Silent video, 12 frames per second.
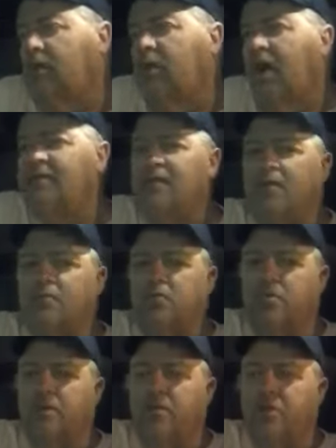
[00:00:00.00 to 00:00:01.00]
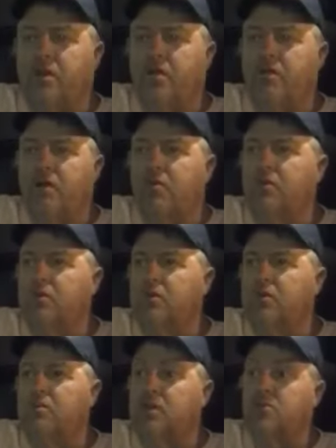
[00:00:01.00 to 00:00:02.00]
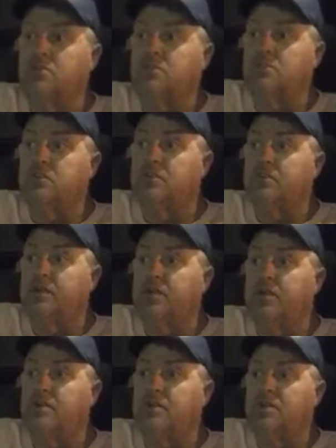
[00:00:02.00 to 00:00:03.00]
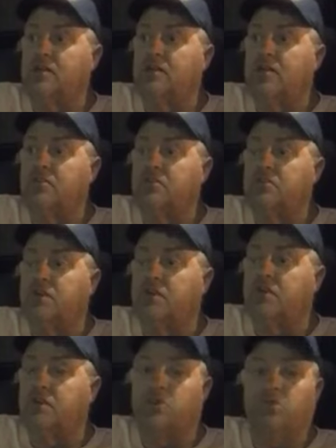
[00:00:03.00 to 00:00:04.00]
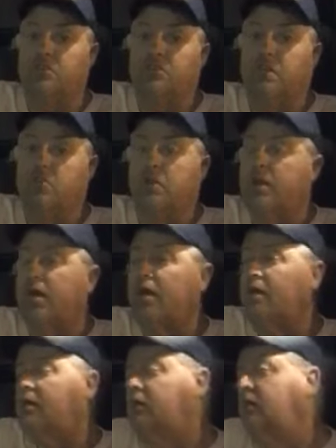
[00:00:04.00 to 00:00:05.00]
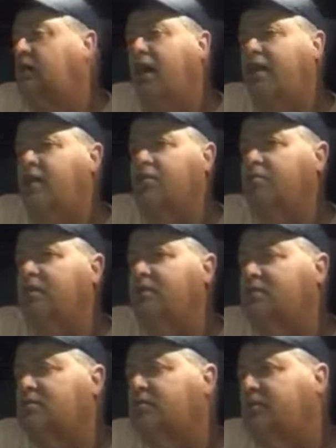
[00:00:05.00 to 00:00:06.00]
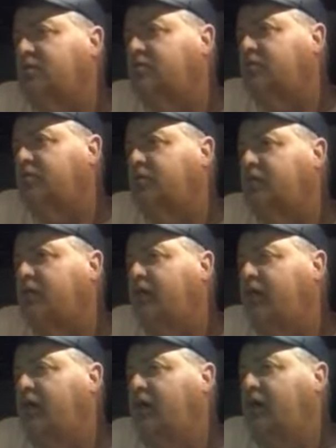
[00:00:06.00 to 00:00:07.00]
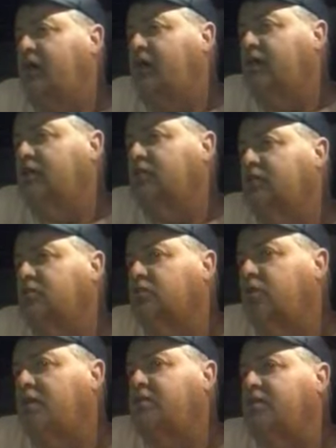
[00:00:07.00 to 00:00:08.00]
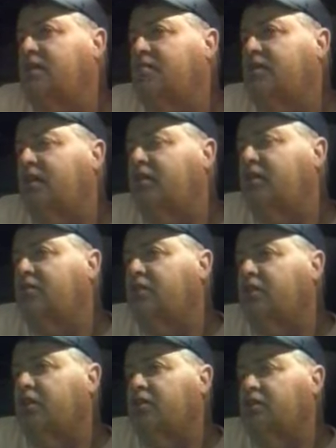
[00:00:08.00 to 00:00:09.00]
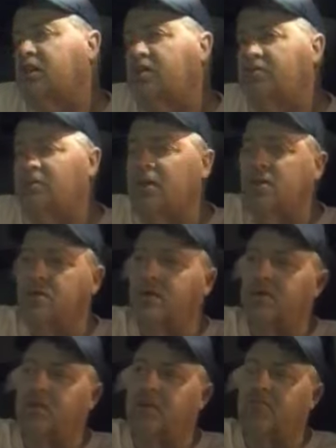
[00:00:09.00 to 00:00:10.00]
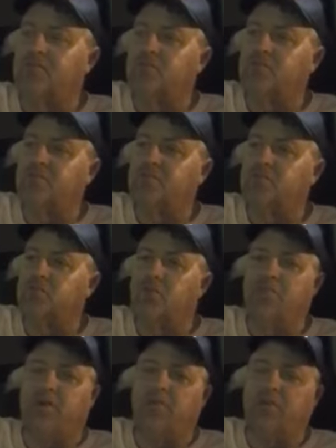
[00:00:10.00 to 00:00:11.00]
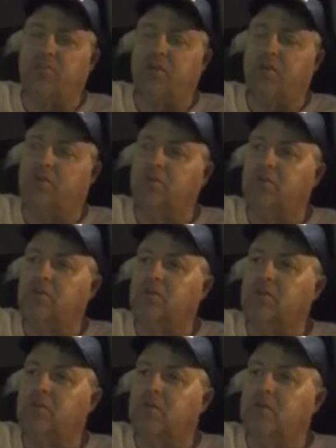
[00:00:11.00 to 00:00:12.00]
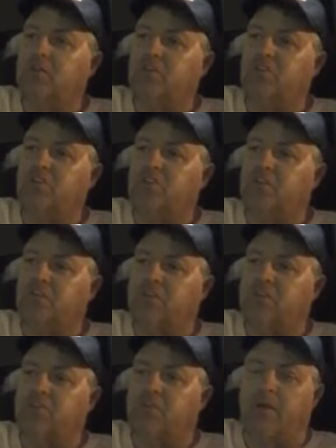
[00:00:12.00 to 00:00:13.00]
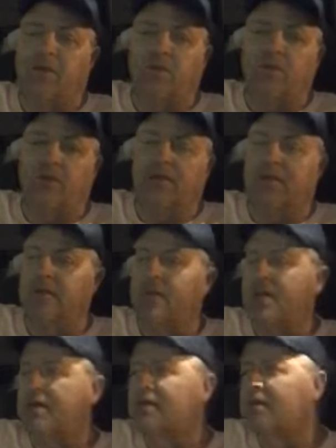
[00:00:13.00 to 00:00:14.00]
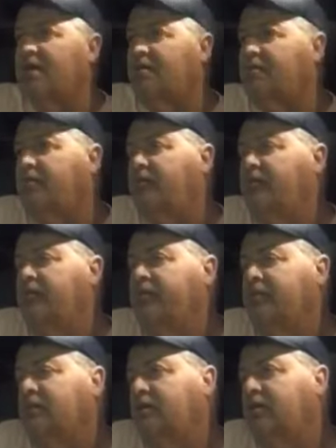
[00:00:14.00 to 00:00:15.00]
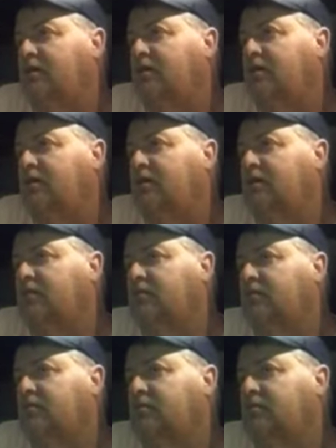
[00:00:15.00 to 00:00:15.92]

I stopped and swept my trailer out real good because I wasn't sure if they'd let you clean out your trailer there, which they would not. I'd never been to this place before. And so I stopped down there at the truck stops down at Evansville and swept out my trailer real good. Made sure it didn't smell or anything like that. And